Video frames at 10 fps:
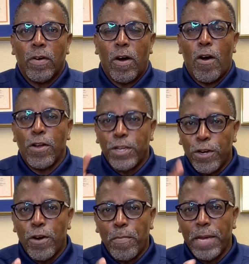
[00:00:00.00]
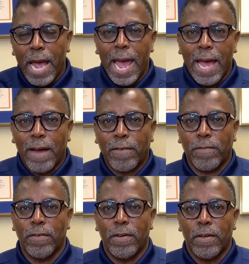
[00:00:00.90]
on your behalf
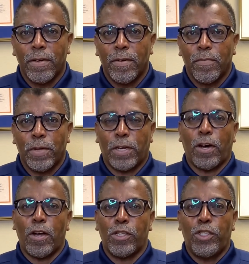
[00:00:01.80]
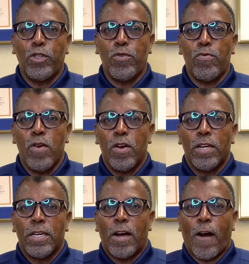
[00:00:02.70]
because you
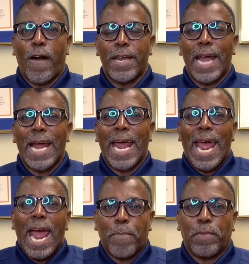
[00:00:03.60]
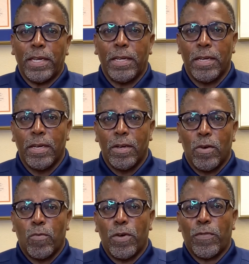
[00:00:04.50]
are not happy
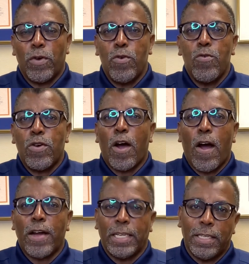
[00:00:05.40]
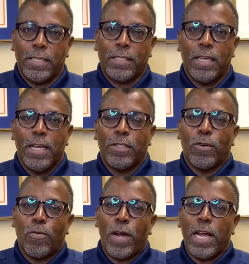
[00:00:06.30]
with who God is,
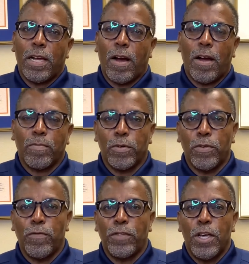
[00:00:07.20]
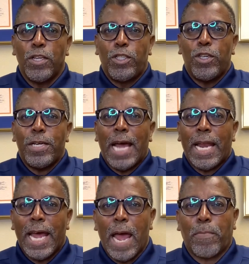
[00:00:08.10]
the way God moves. You're
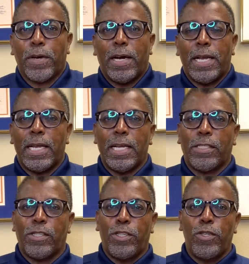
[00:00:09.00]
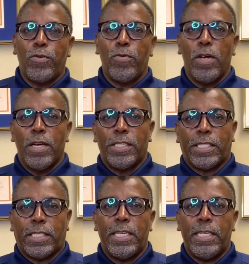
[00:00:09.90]
not happy unless you
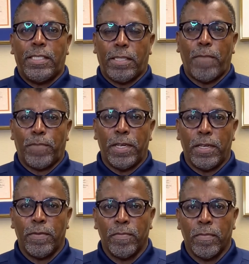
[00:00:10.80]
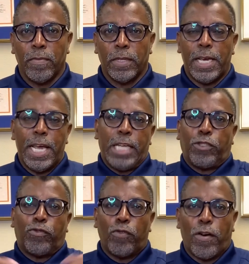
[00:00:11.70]
see something
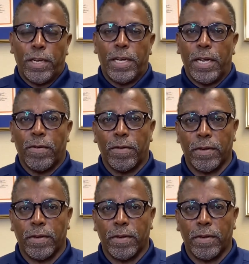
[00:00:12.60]
extraordinary.